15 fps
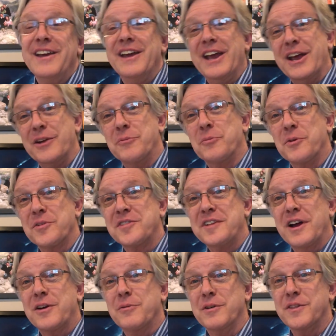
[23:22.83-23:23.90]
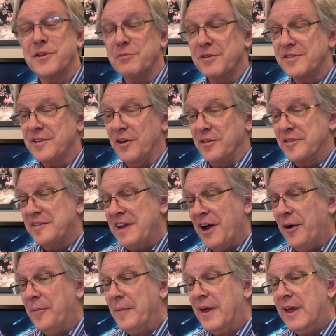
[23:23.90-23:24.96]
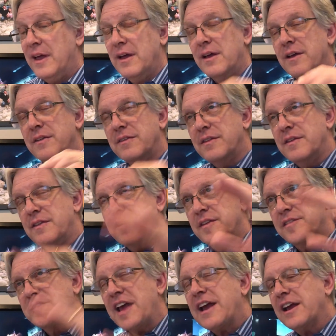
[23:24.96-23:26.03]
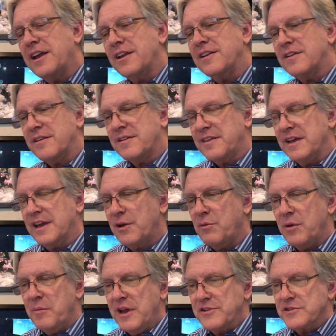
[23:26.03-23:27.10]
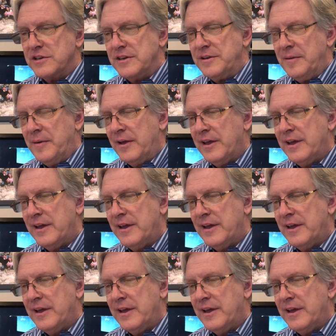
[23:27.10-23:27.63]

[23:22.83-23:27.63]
And we're stuck with the results. Now, the second thing I want to mention